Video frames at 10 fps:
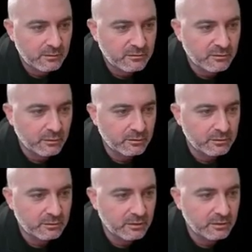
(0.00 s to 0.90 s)
So
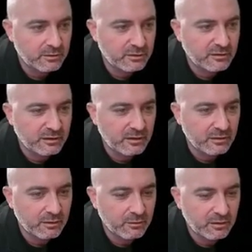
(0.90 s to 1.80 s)
look at these kind of
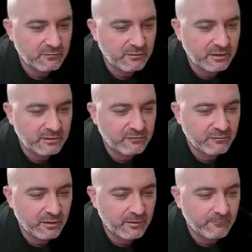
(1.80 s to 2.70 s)
lower invites
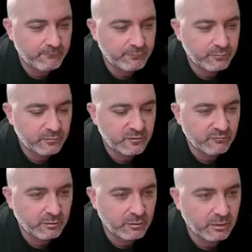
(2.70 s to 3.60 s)
from
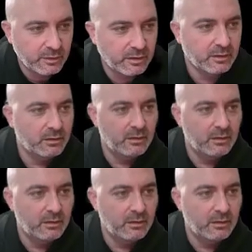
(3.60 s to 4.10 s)
Veroli.